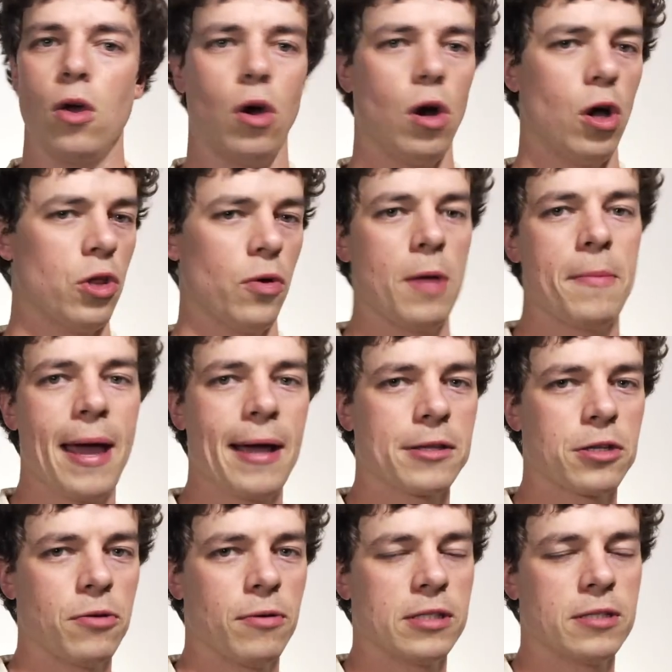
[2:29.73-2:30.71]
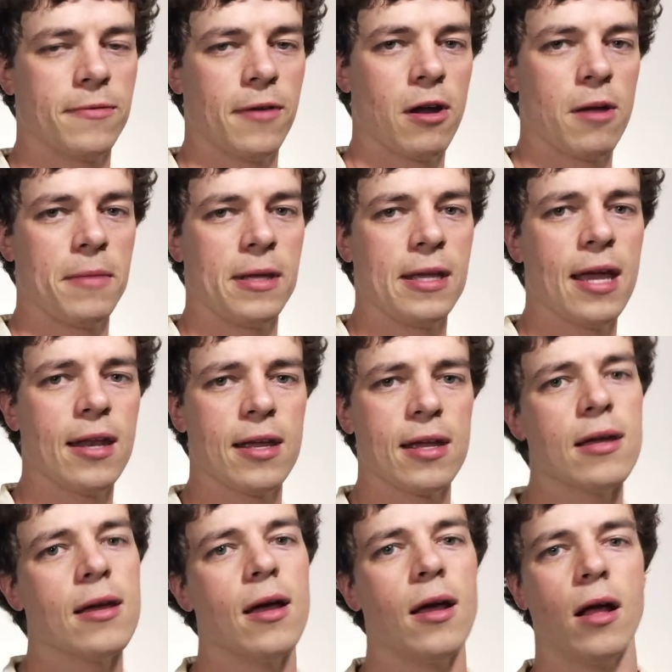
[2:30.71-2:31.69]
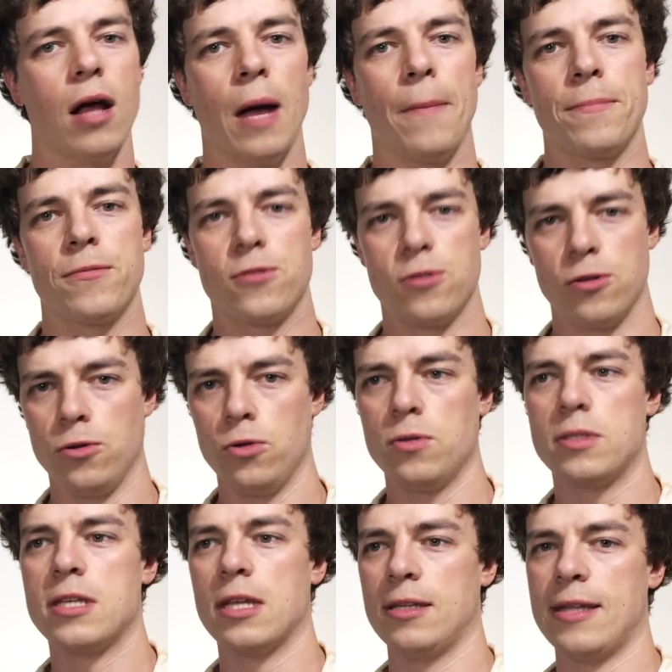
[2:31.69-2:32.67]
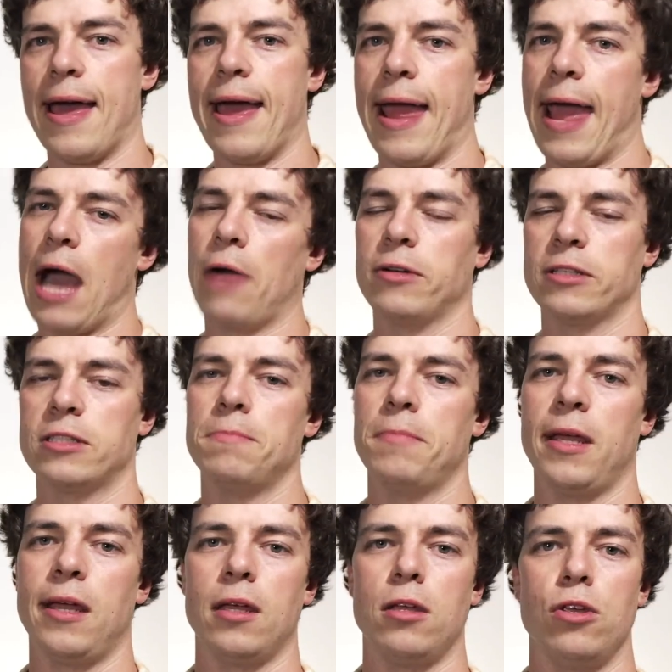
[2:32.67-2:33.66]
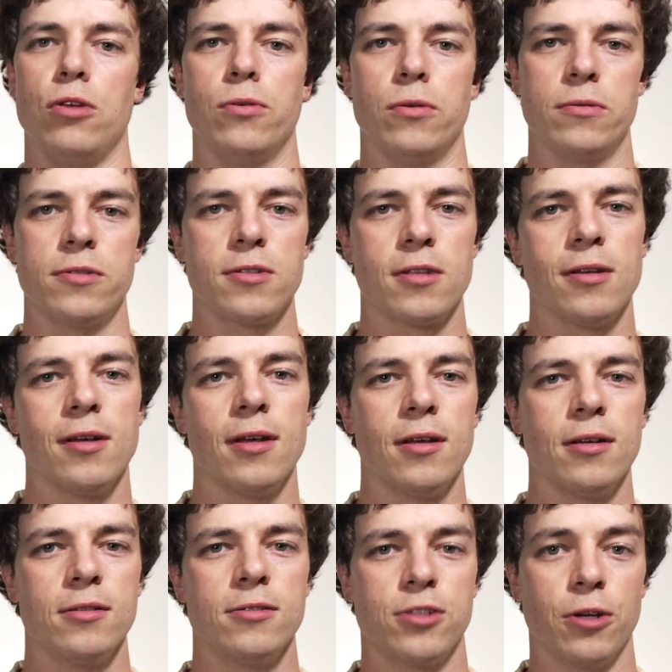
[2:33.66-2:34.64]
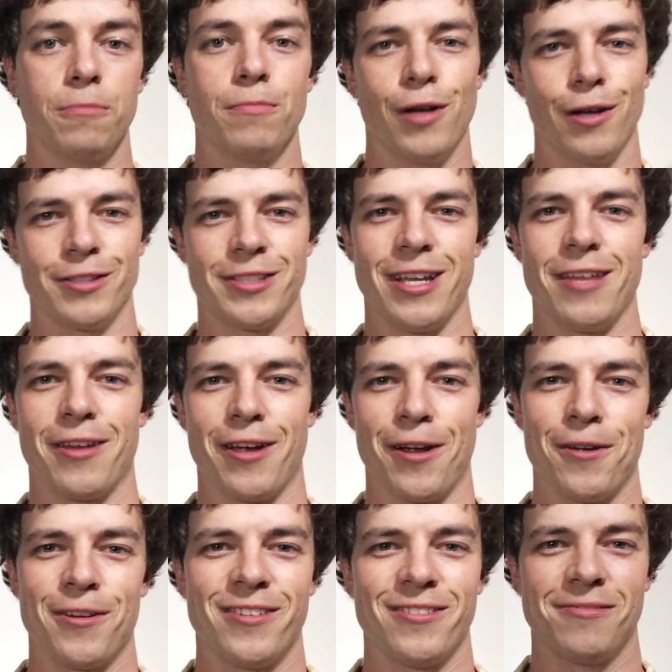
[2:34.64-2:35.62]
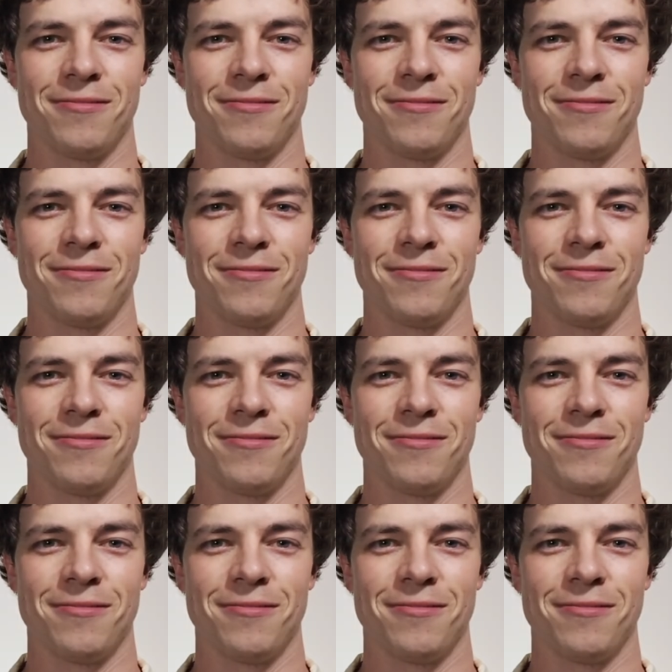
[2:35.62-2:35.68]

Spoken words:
all the way back to its very beginning, up to today, how it's being used. So I'll see you there.